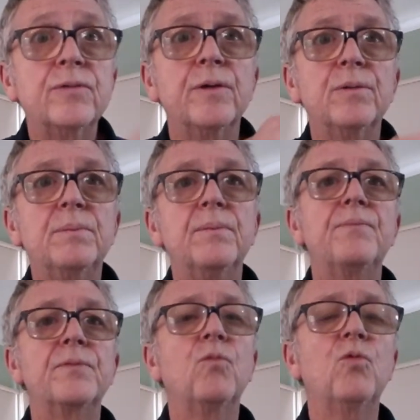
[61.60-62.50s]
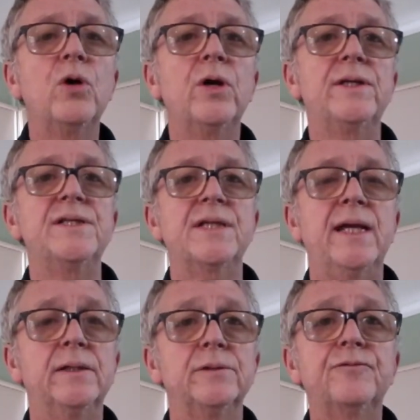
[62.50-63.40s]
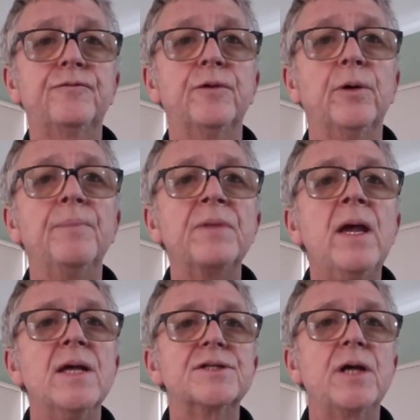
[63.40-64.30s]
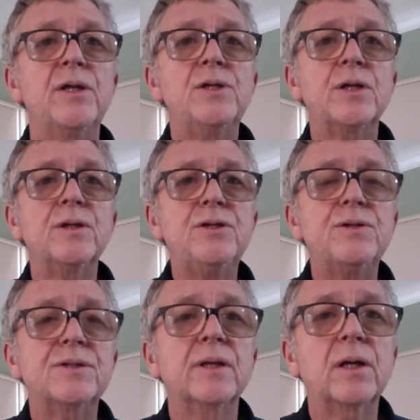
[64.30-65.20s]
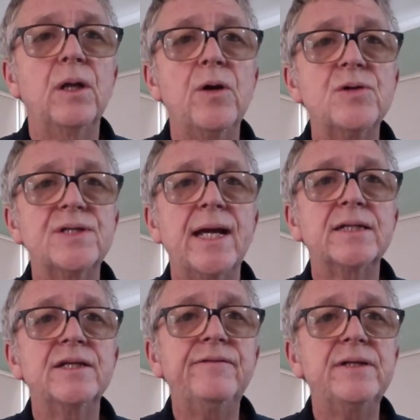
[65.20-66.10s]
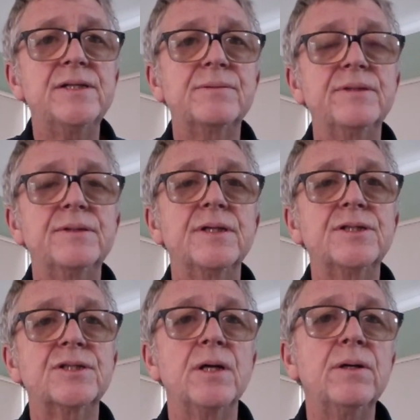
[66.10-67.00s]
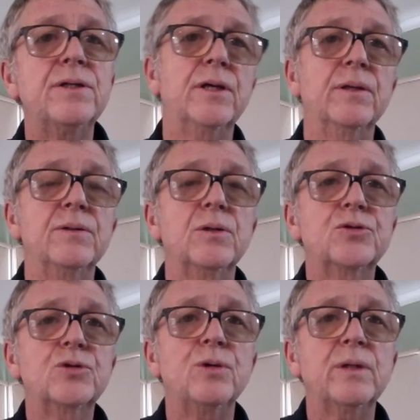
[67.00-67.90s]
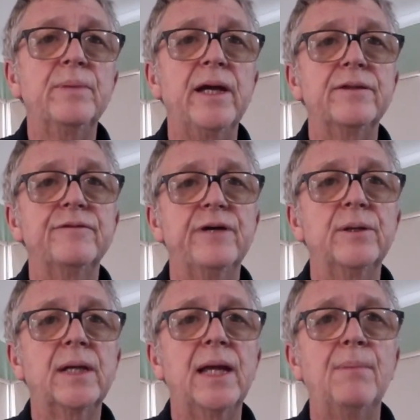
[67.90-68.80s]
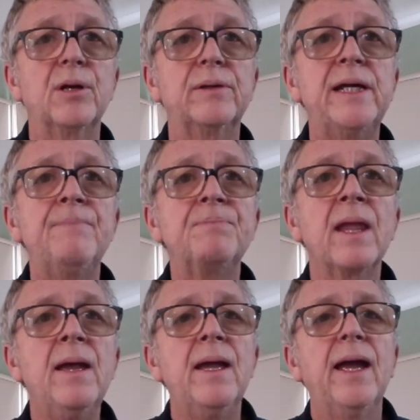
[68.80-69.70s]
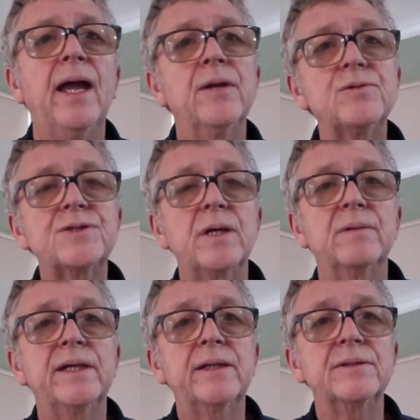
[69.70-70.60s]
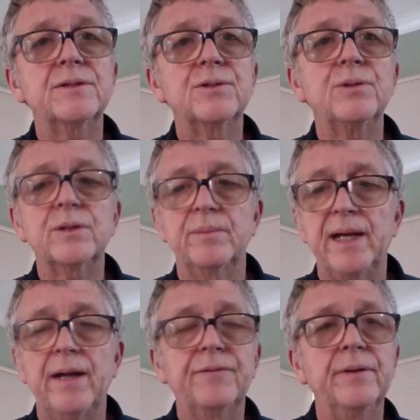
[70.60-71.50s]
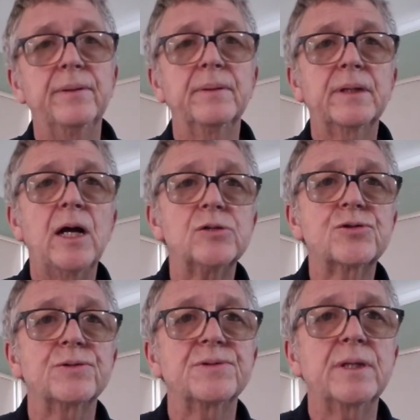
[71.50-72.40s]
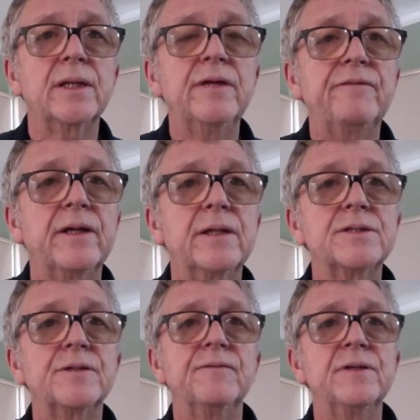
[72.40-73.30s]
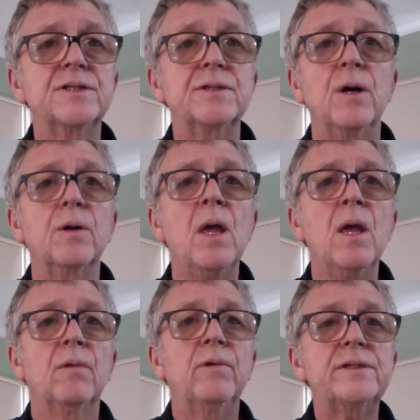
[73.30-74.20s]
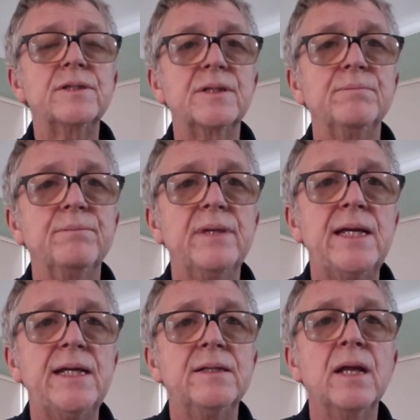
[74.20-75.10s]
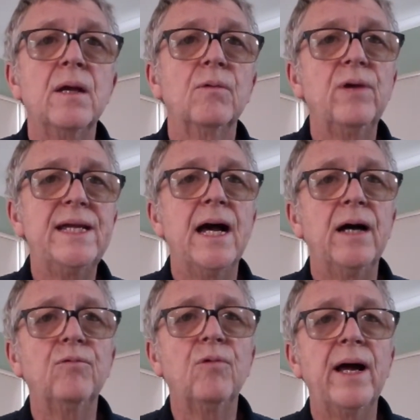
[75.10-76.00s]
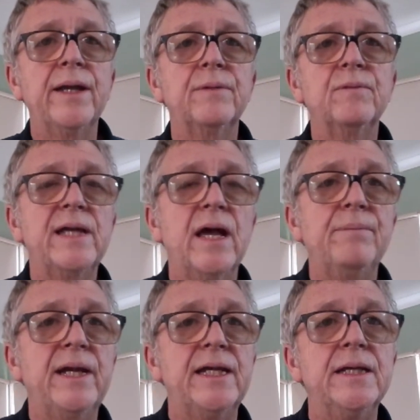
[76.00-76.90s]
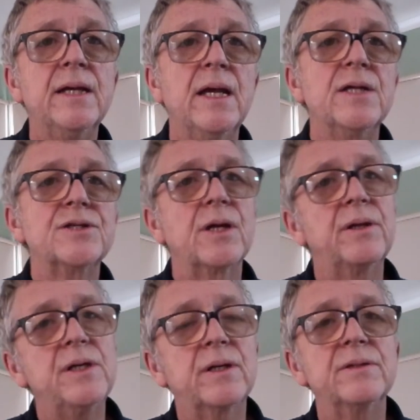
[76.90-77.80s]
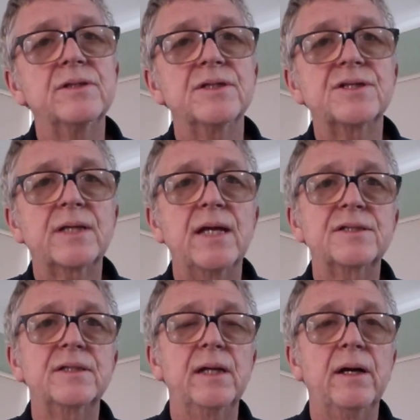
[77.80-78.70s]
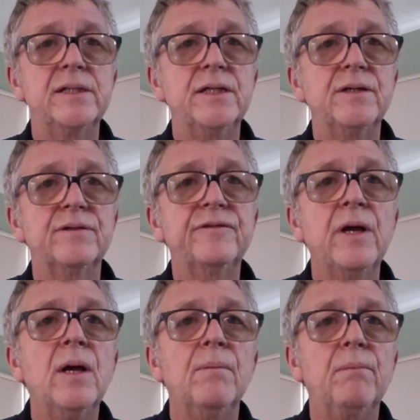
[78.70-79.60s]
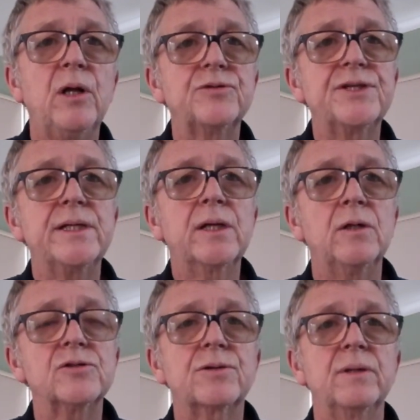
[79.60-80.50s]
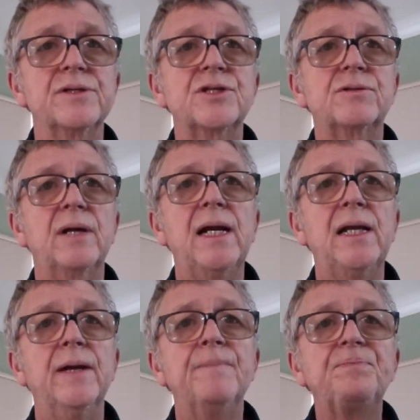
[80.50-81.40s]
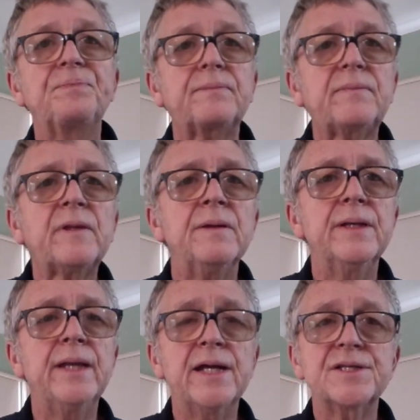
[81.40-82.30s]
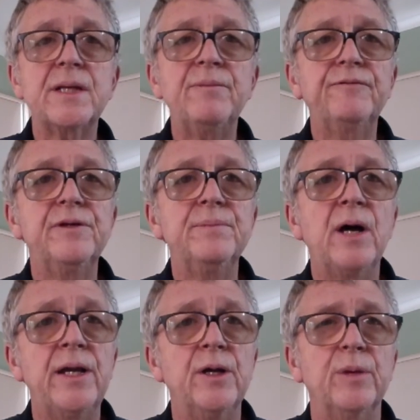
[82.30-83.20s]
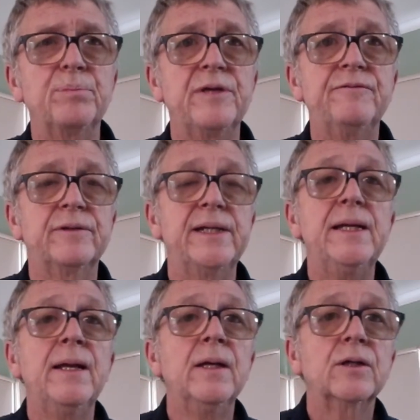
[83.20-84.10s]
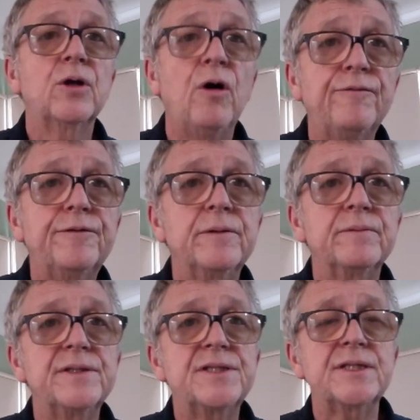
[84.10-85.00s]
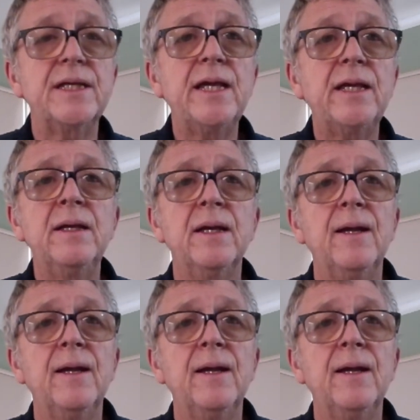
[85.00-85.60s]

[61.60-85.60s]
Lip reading: the word is held for. So you can use the close activities with this song. You can talk about the vocabulary. And also we can talk about the cultural significance of this song. What does it mean, we are one and we are many? So you can discuss the idea of multicultural Australia. Now, some of you might not be very confident with singing.